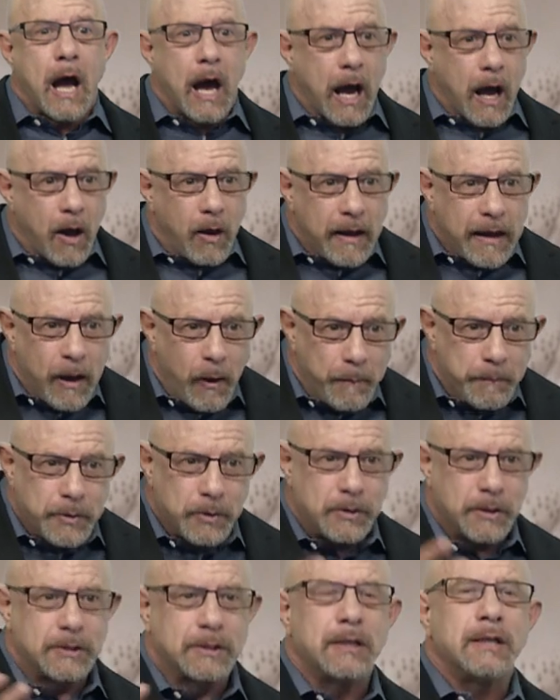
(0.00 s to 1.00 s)
I'll help
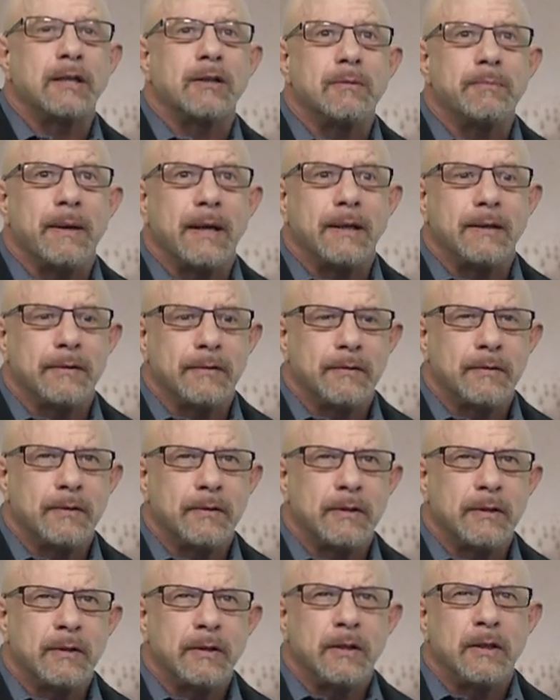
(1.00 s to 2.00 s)
you just a little bit.
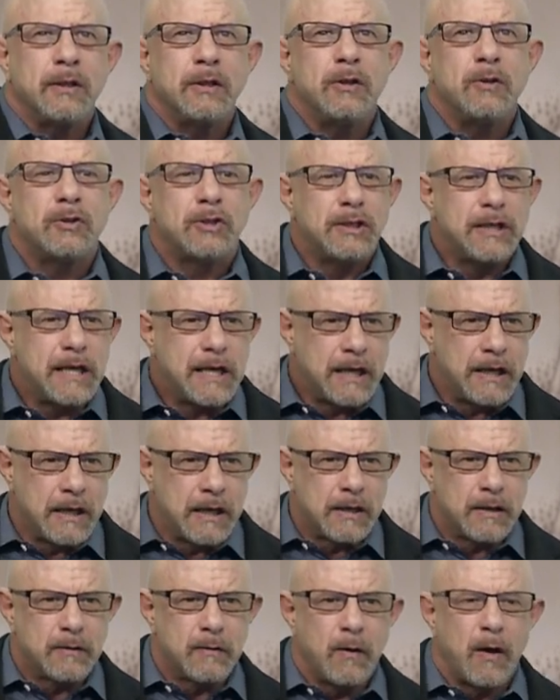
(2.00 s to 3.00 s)
You see
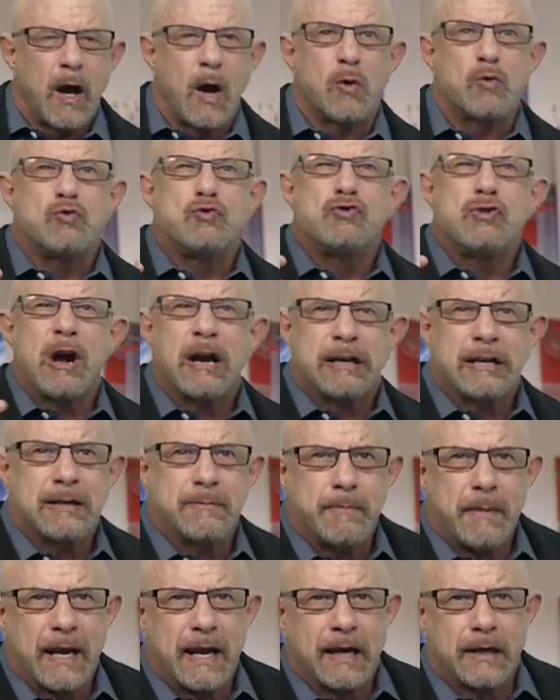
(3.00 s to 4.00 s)
a rugged
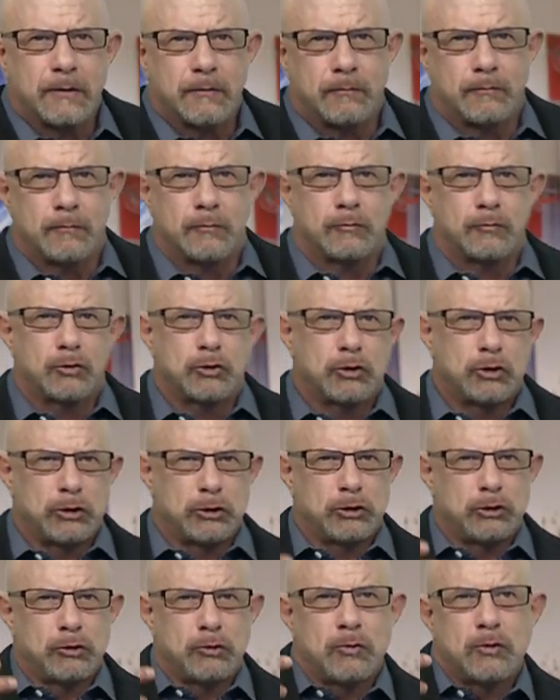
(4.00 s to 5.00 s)
man,
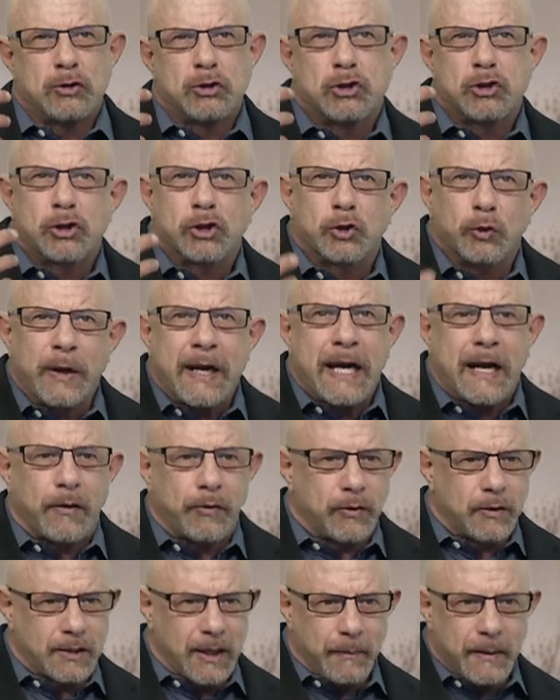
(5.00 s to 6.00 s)

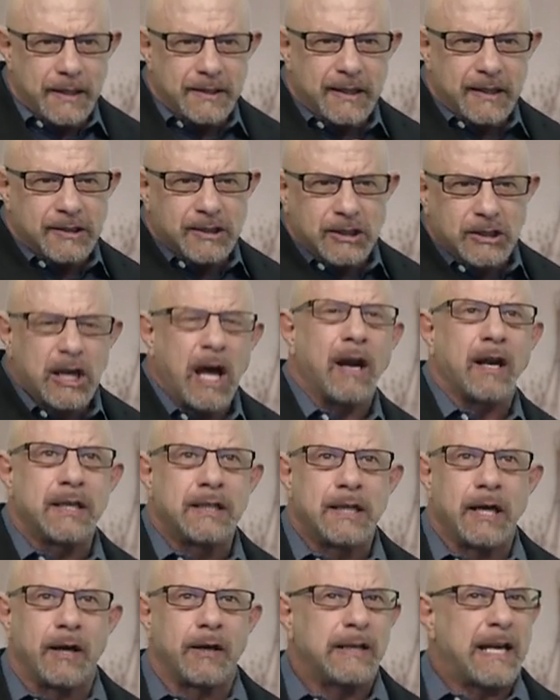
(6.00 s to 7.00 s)
strength. Somebody said
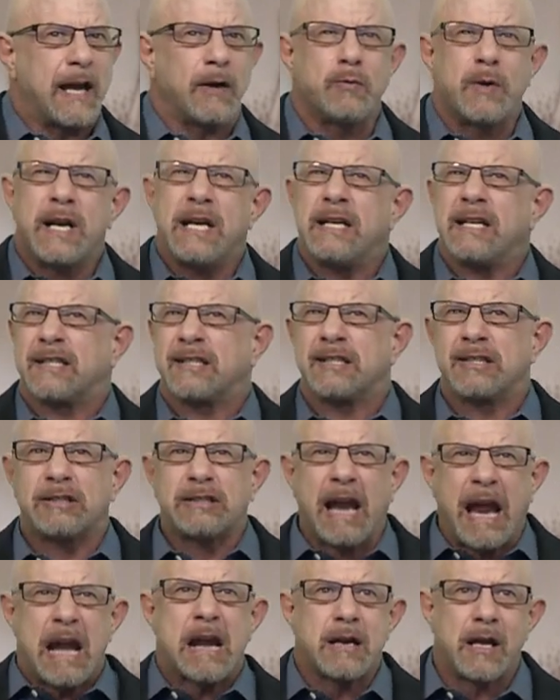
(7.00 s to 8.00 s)
solitary. Yeah, ready to
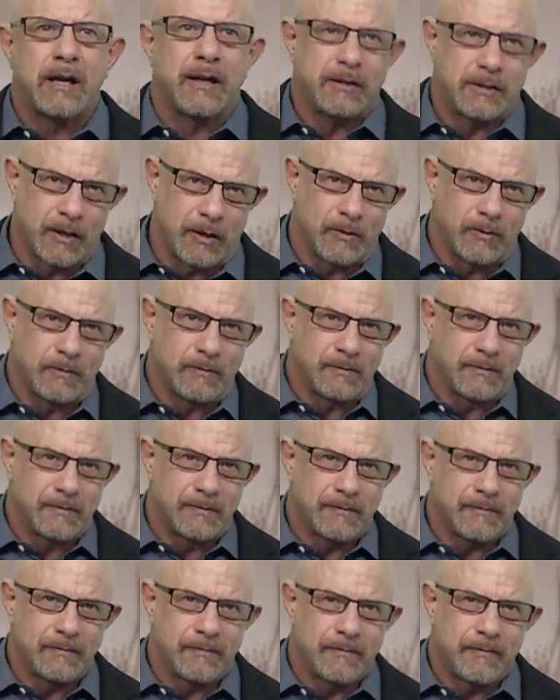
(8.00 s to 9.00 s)
stand on his own.
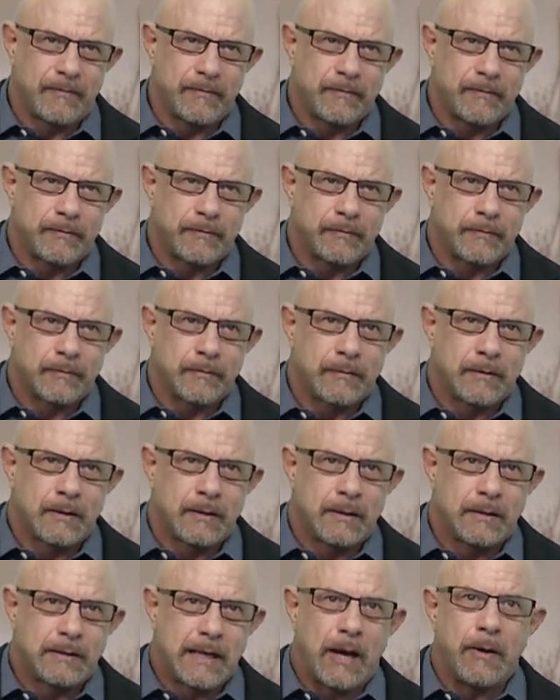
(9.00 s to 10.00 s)

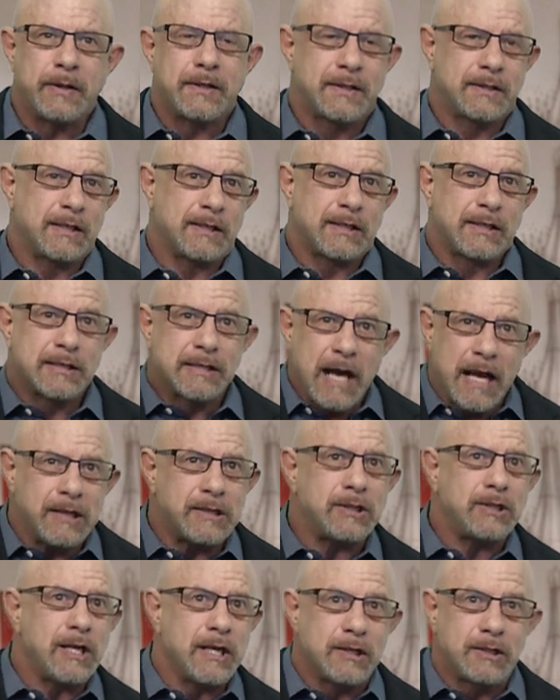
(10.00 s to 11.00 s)
Now, it's
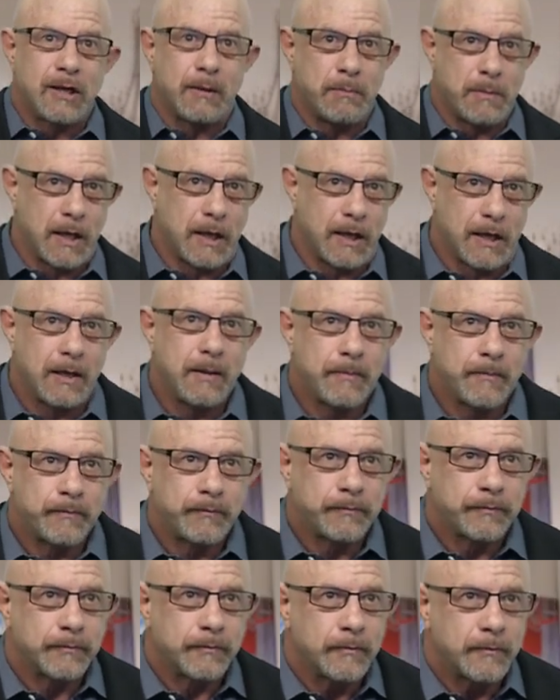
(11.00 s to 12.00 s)
disgusting to me
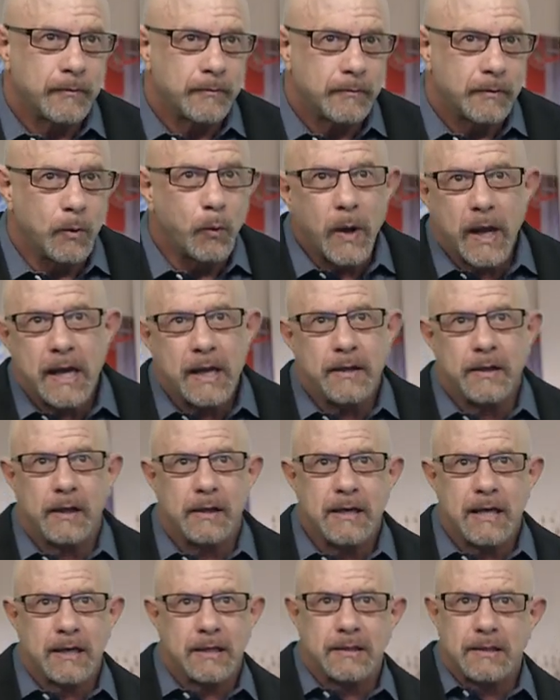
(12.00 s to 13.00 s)
the way the
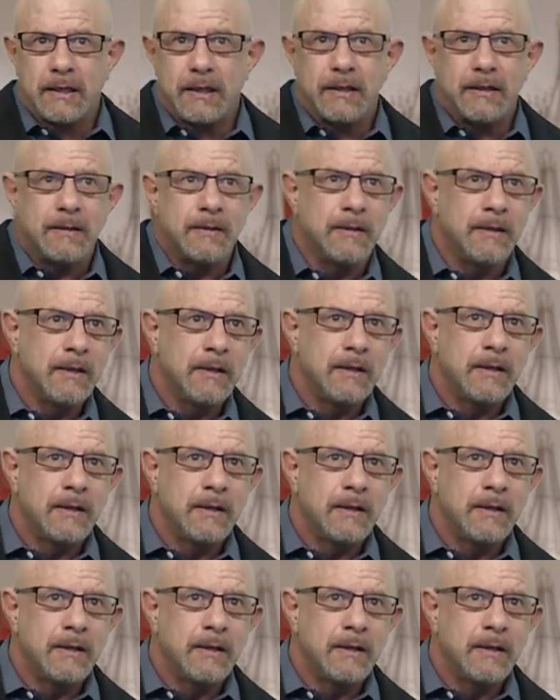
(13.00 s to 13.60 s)
nicotine